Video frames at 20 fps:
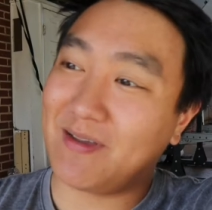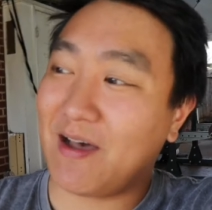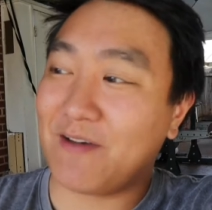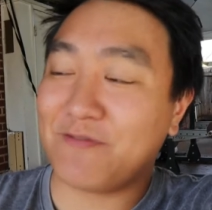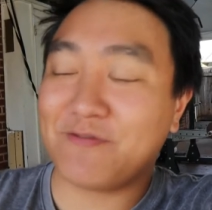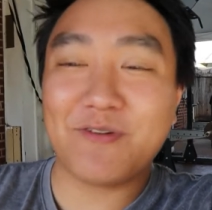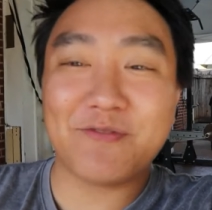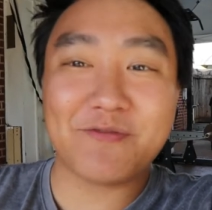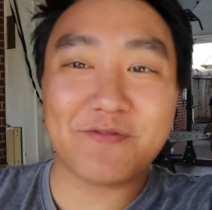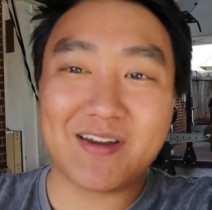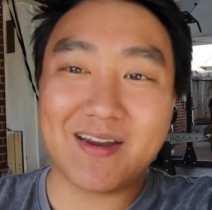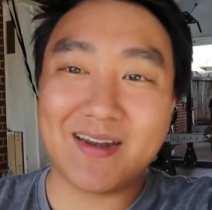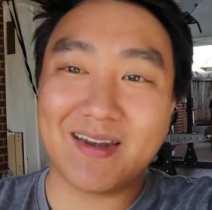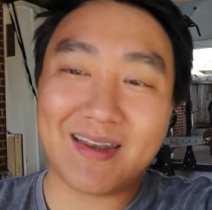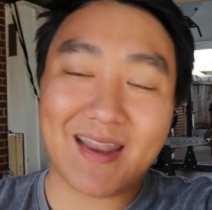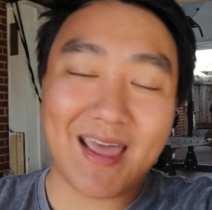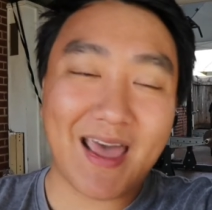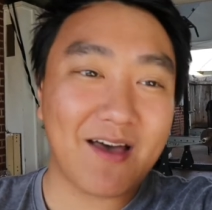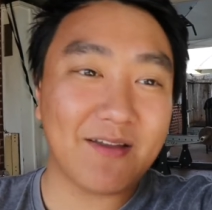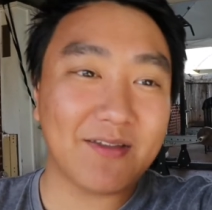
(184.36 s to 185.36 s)
I feel free to
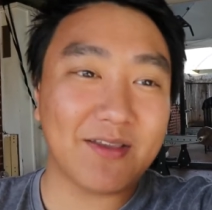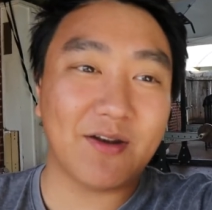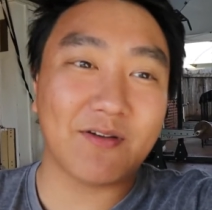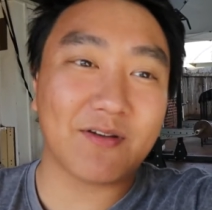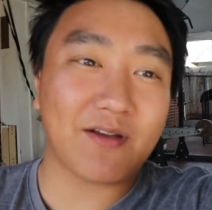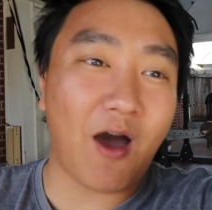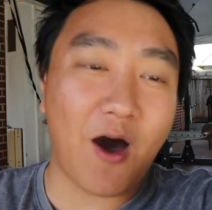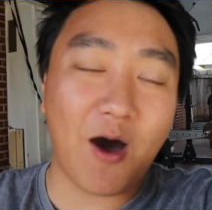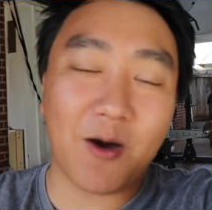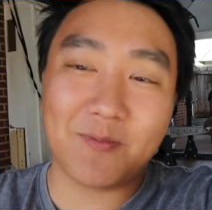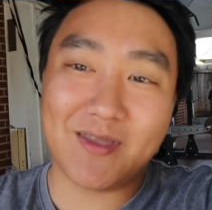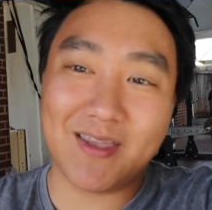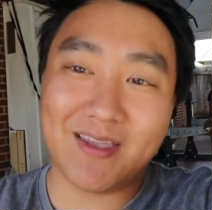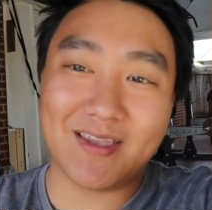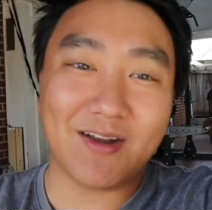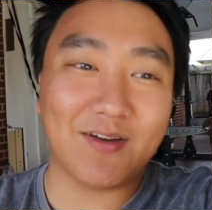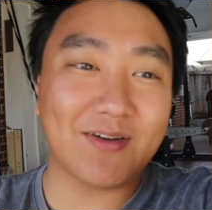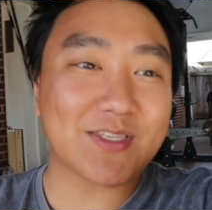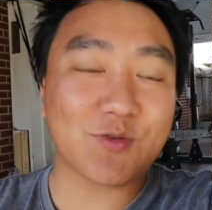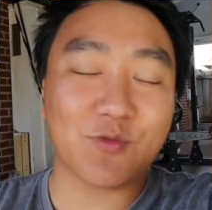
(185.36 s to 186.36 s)
down, you know, call me,
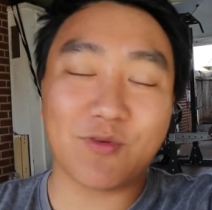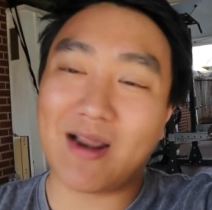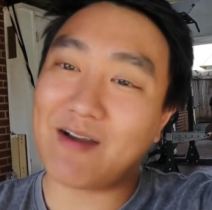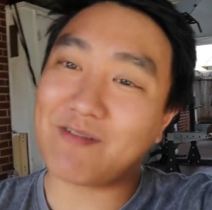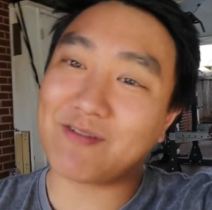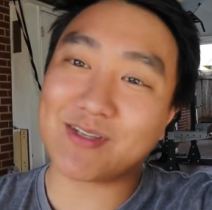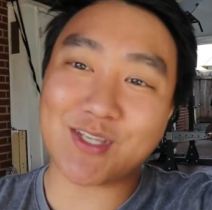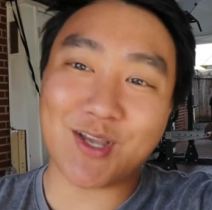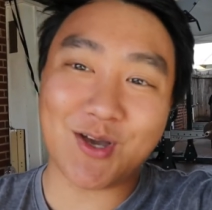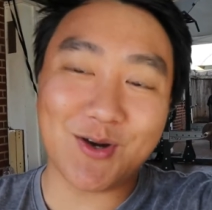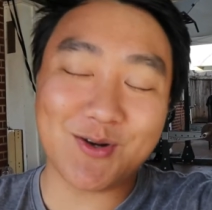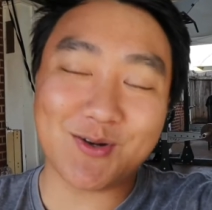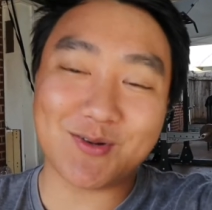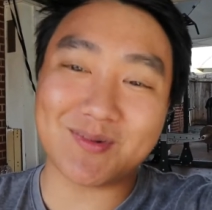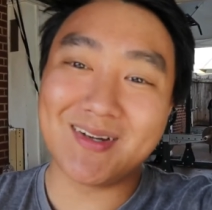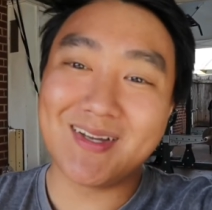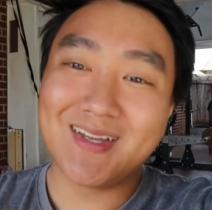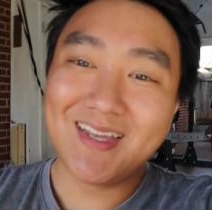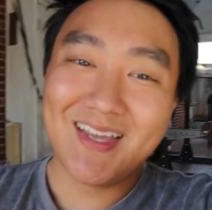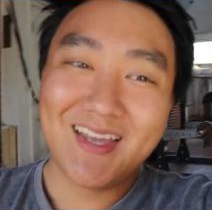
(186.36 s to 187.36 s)
you know, it's whatever, it's
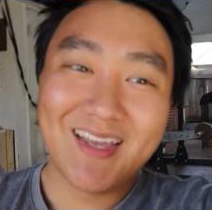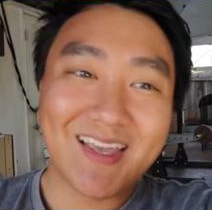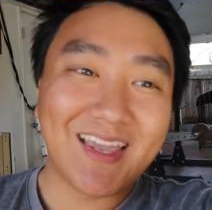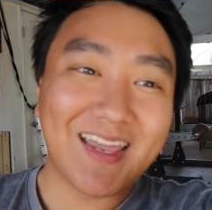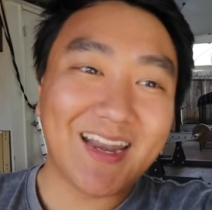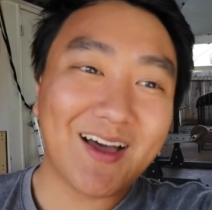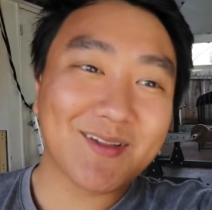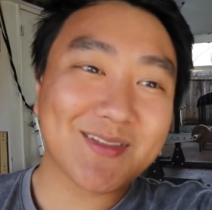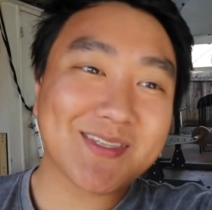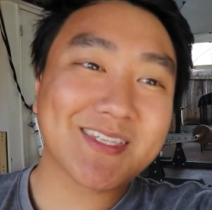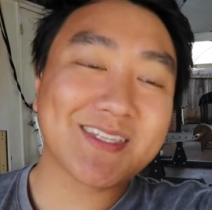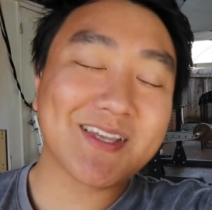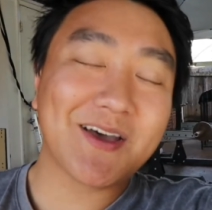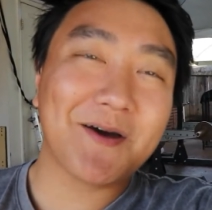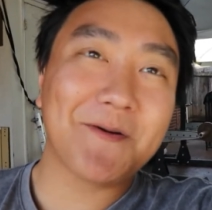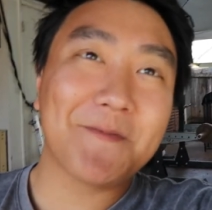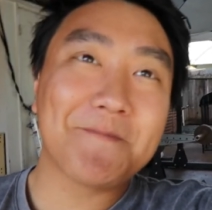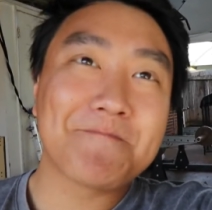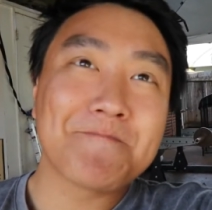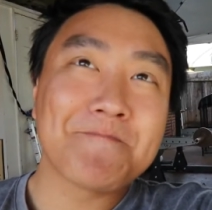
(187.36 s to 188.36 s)
cool, you know.
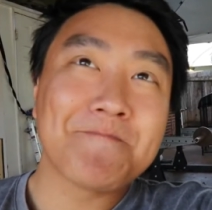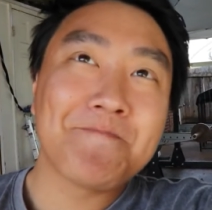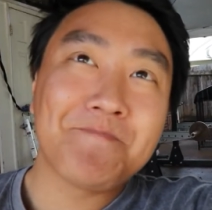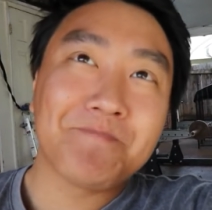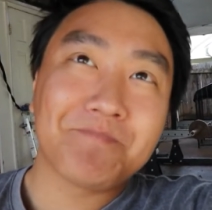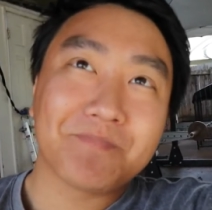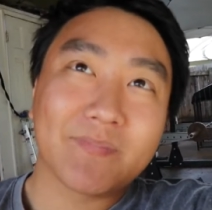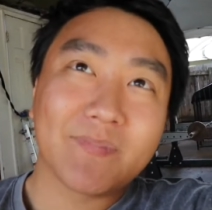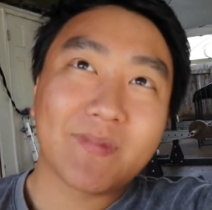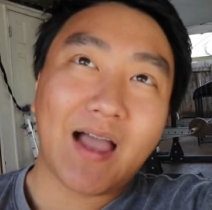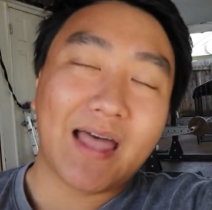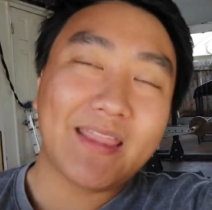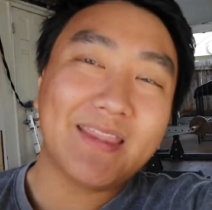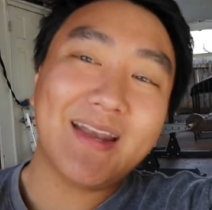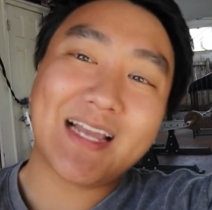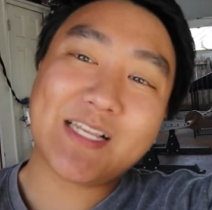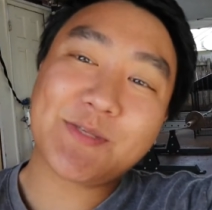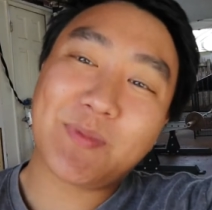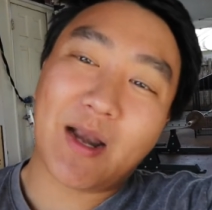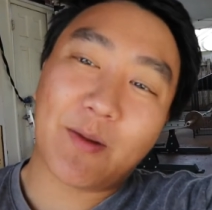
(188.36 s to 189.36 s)
So I
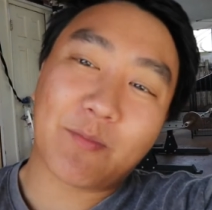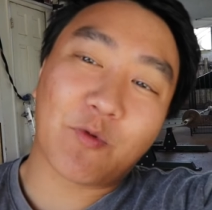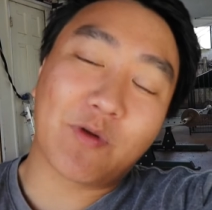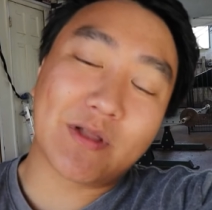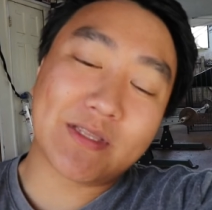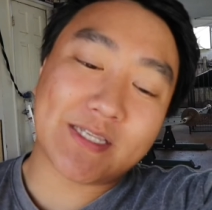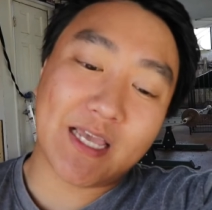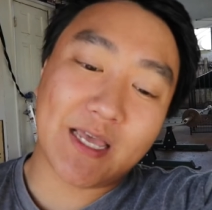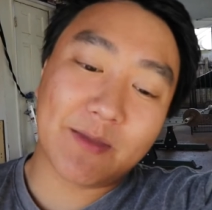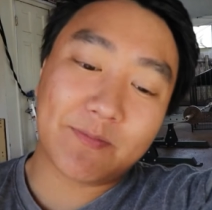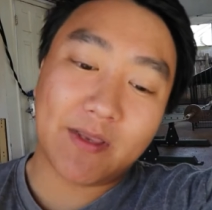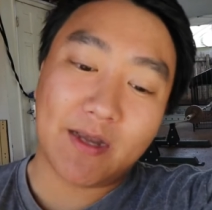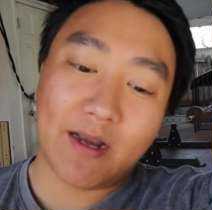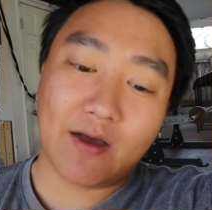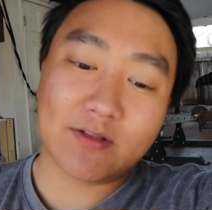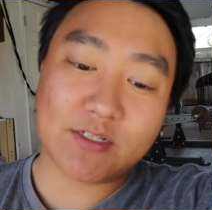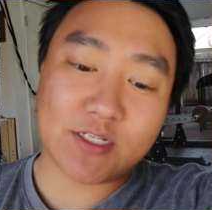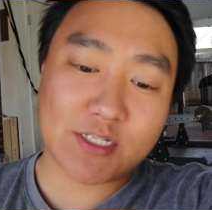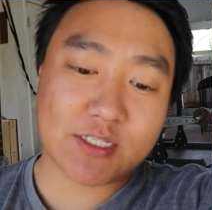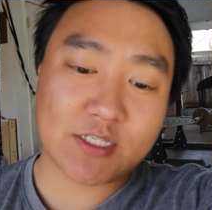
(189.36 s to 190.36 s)
think that's my number one tip, you
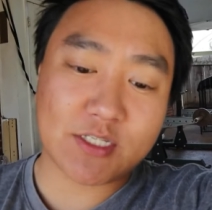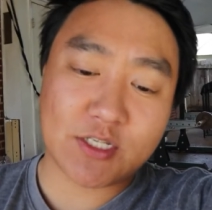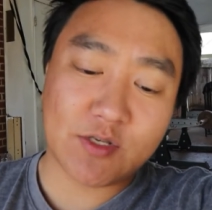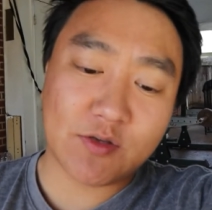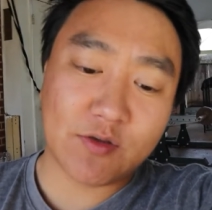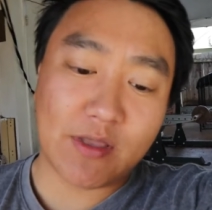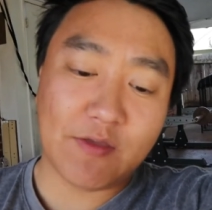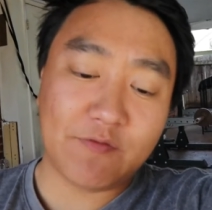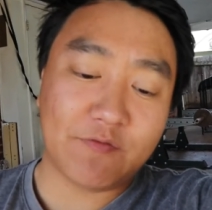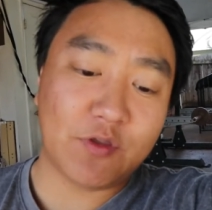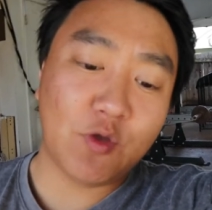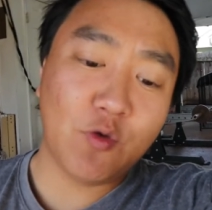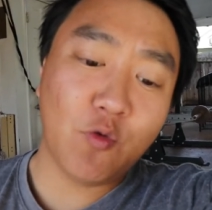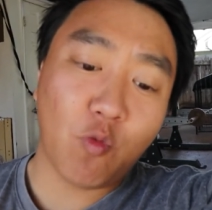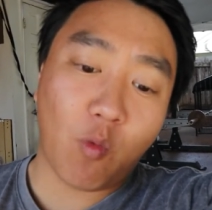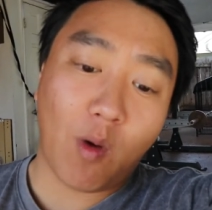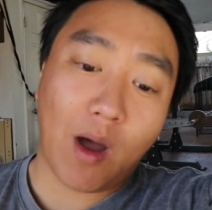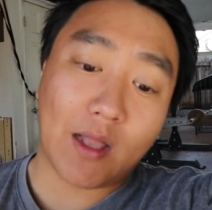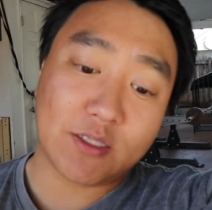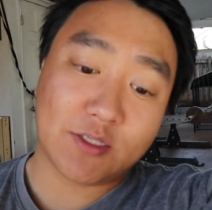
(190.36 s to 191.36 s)
know, just to, if you
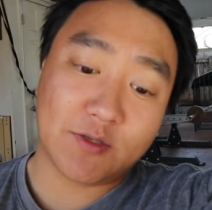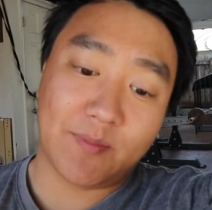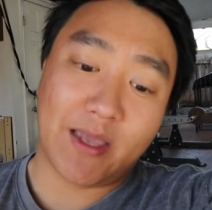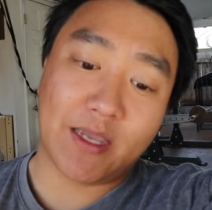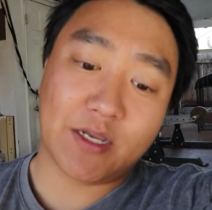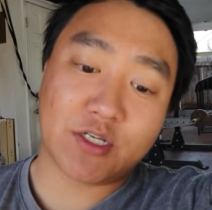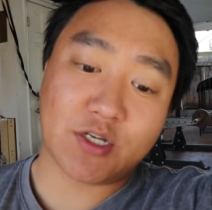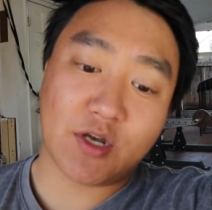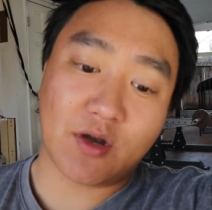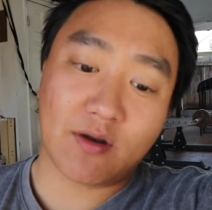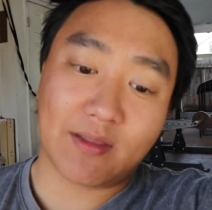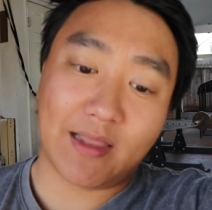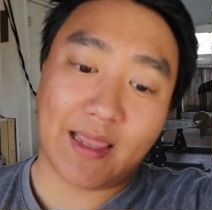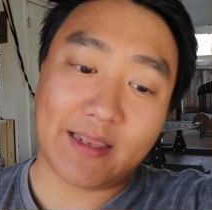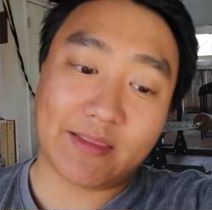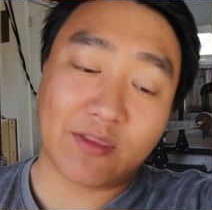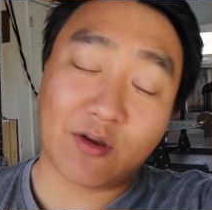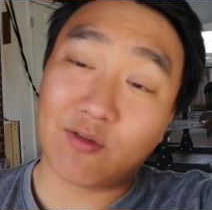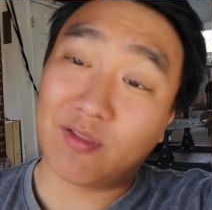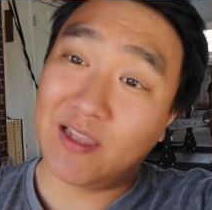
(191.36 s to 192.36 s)
want to make sure,
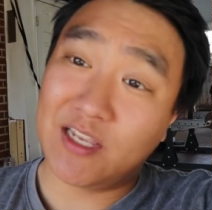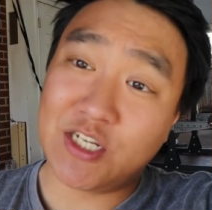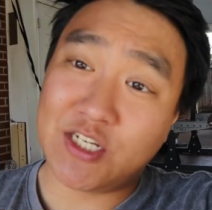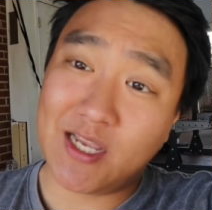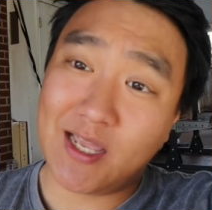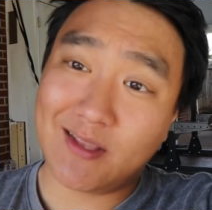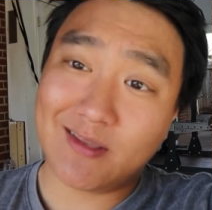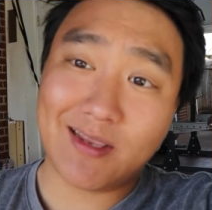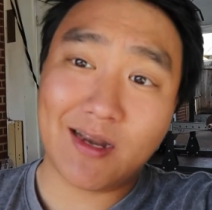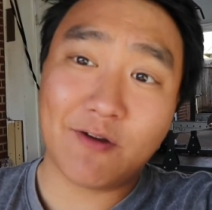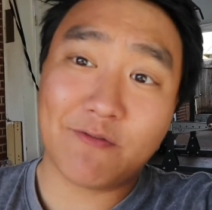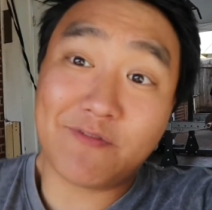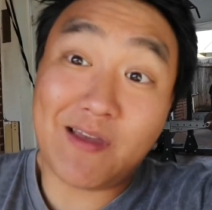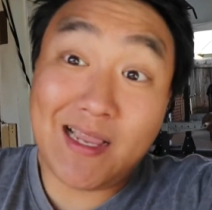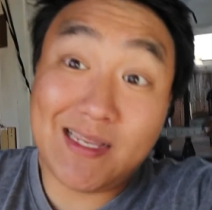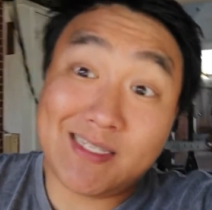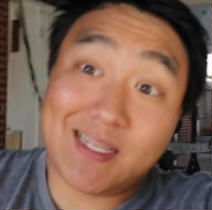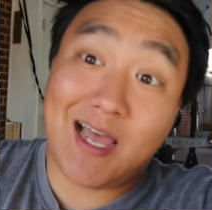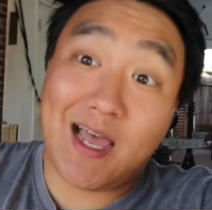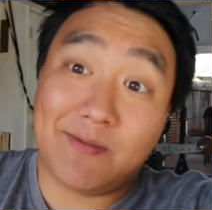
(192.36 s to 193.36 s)
like, they're legit, you know,
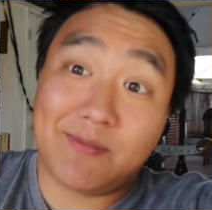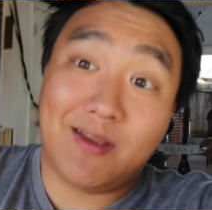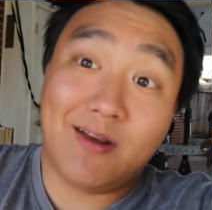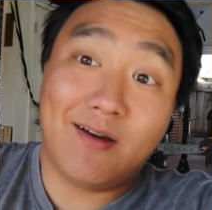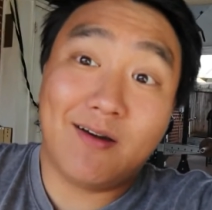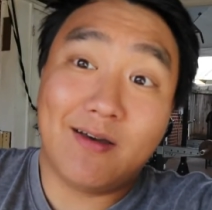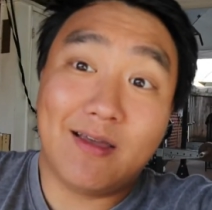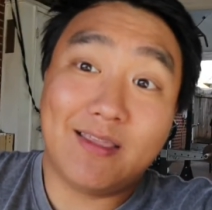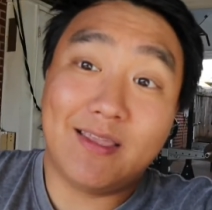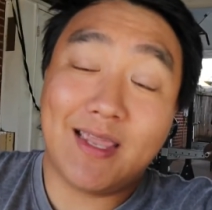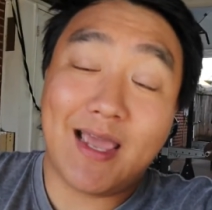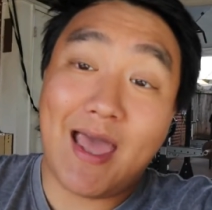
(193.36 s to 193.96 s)
FaceTime, you know.